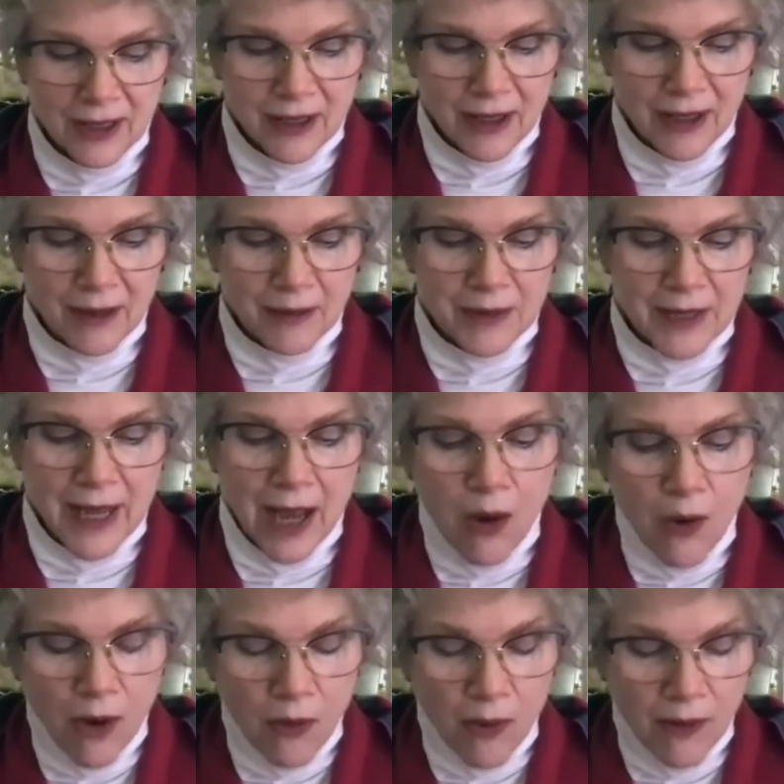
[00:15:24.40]
Now,
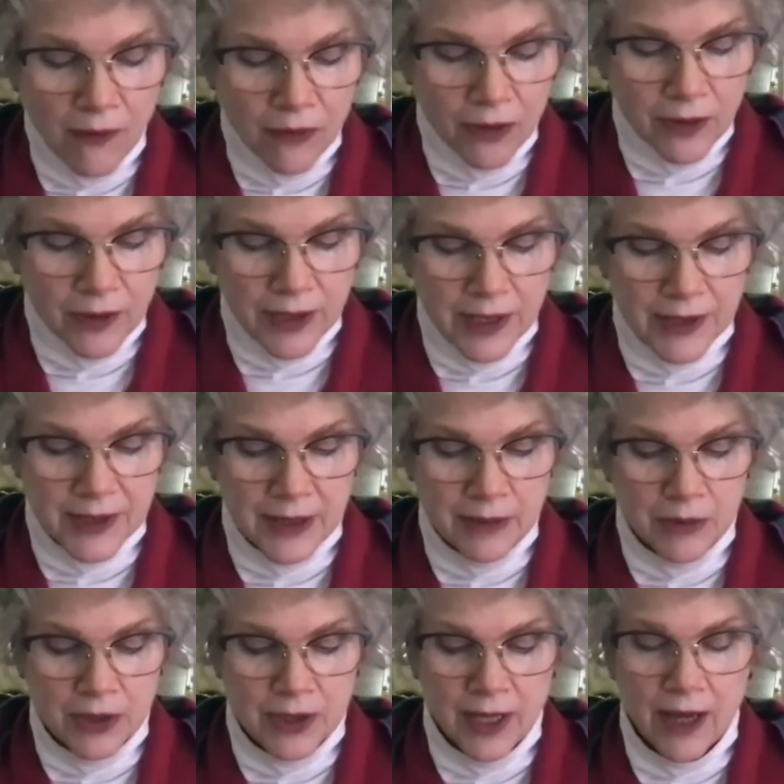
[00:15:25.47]
however, he
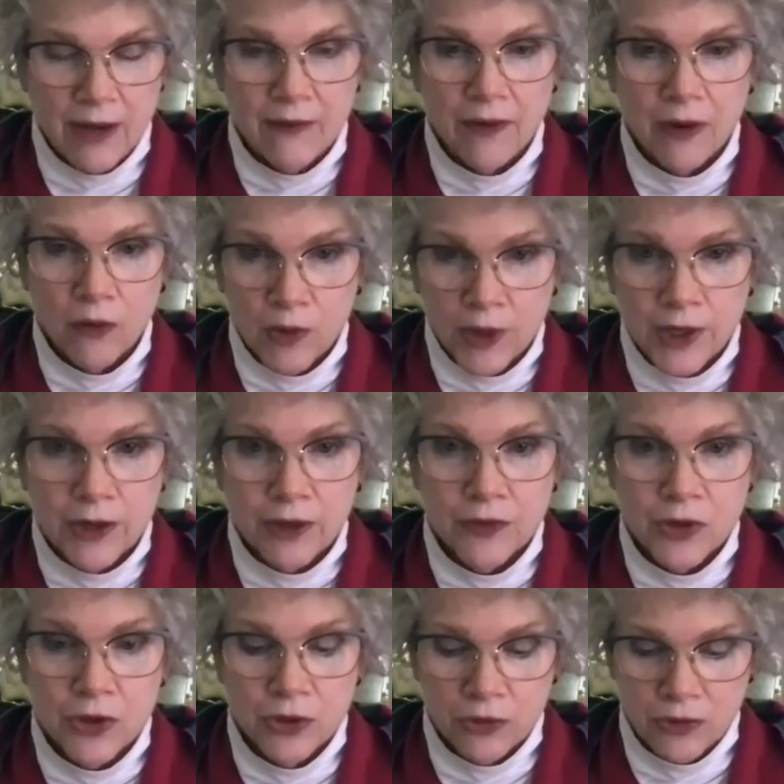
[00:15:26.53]
seems to have a weaker
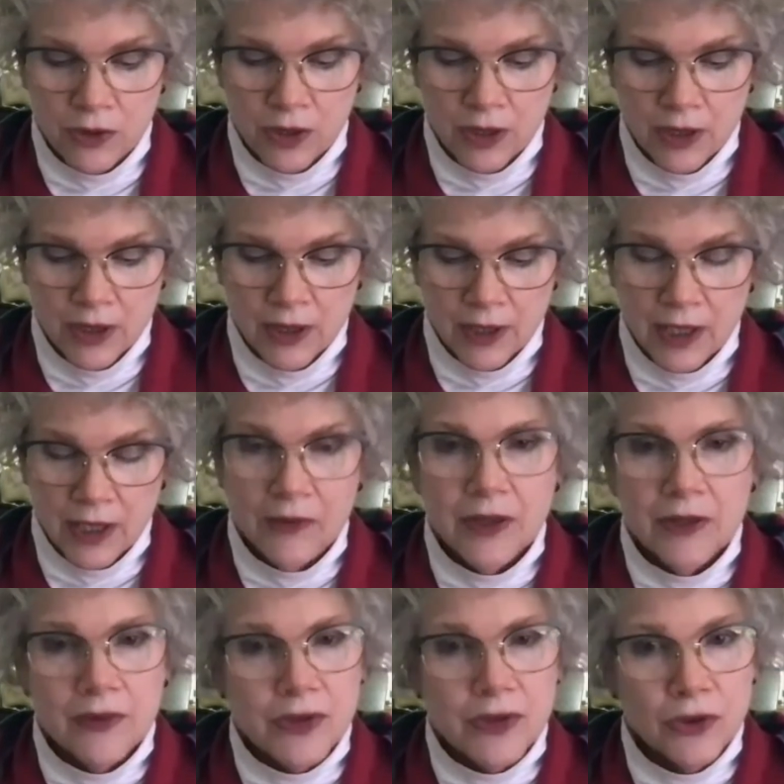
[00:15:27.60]
view, even
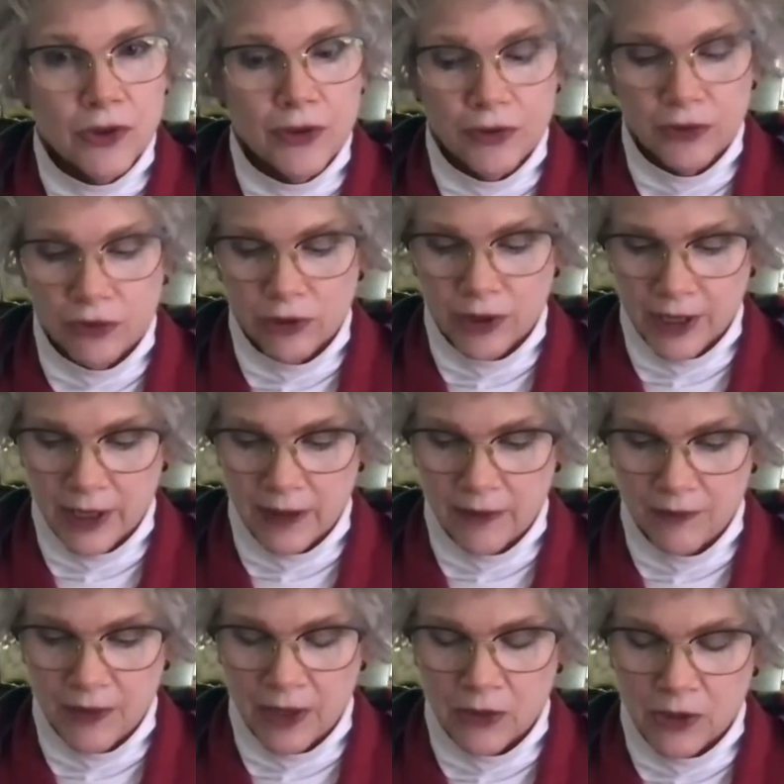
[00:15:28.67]
of his own authority
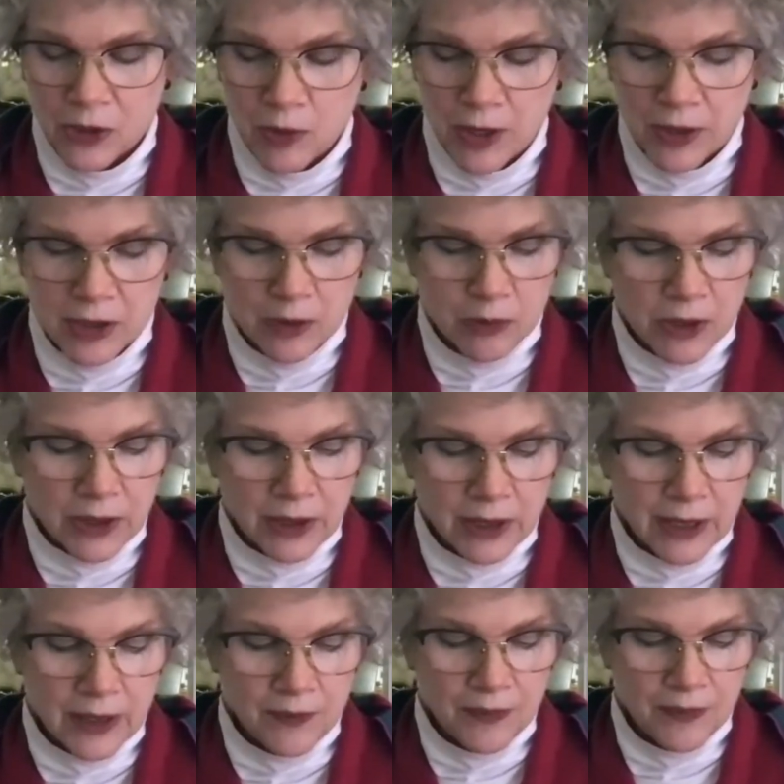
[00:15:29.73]
and
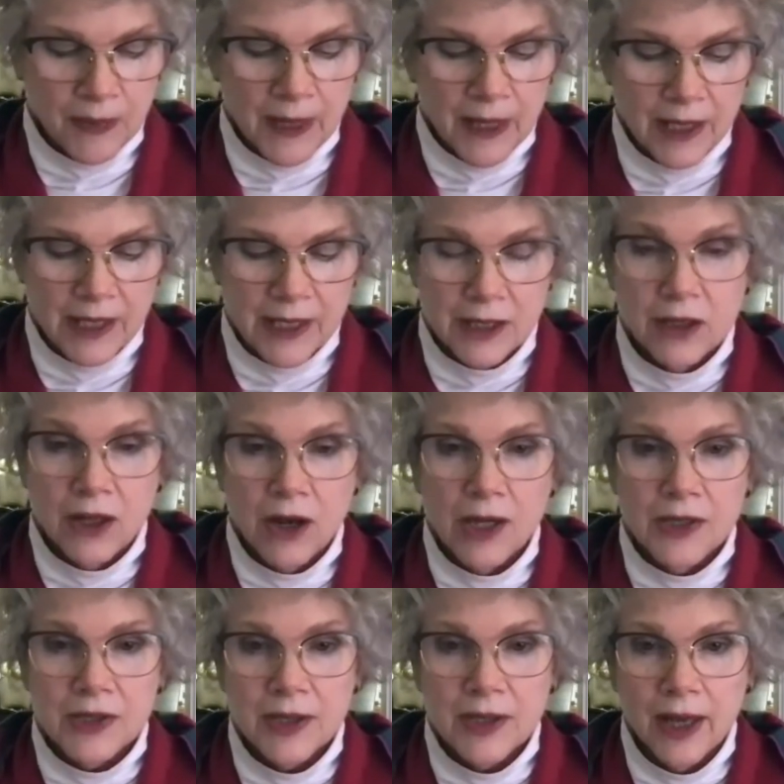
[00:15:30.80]
responsibility. He's
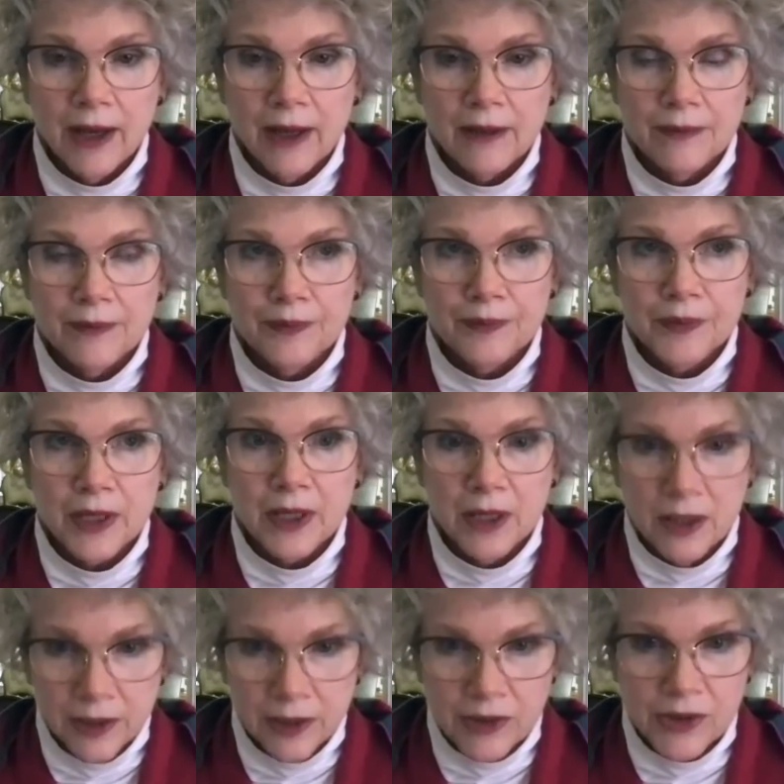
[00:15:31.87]
lost that
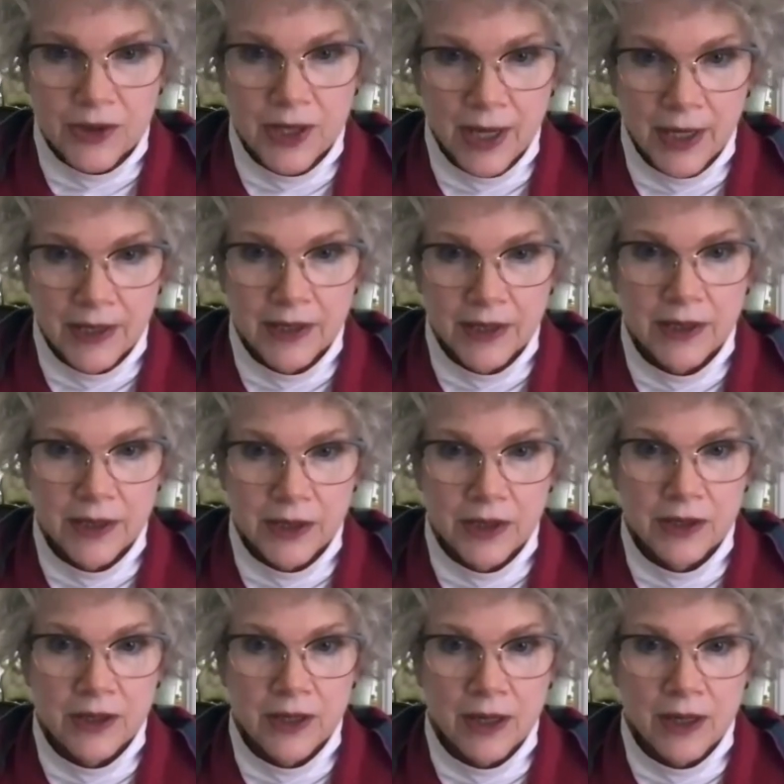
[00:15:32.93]
clear-sighted
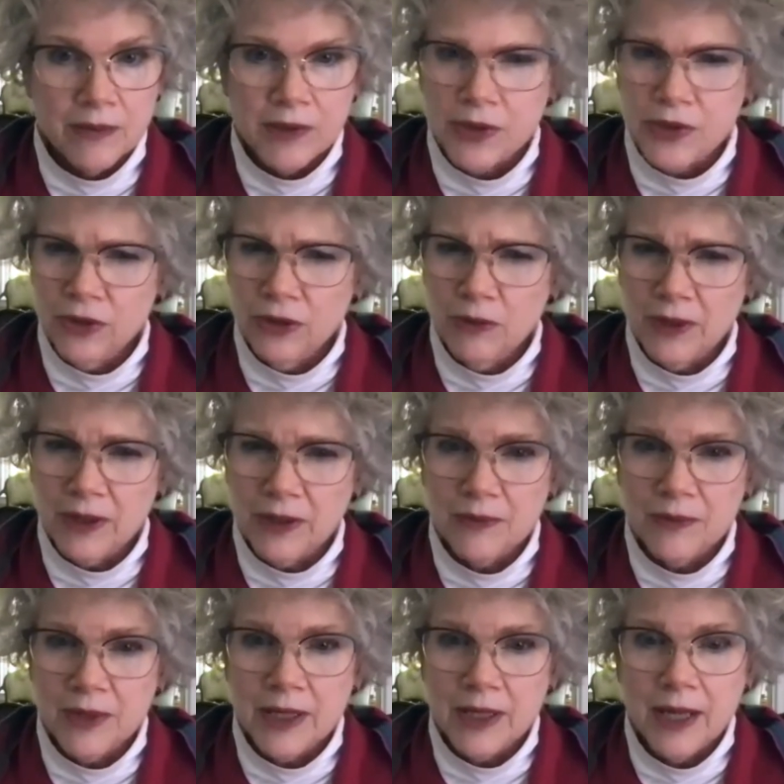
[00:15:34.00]
discernment
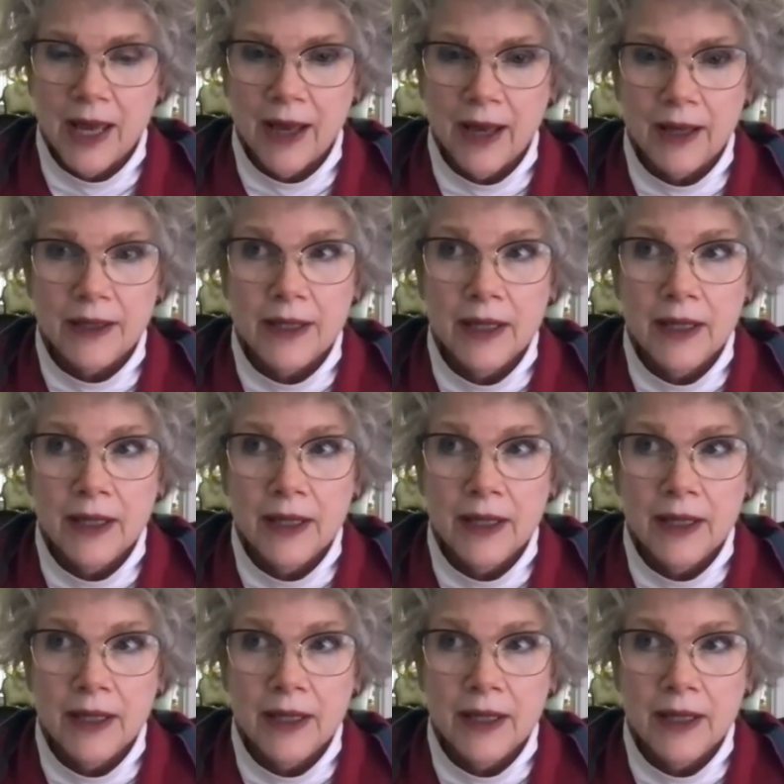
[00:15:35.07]
that he had.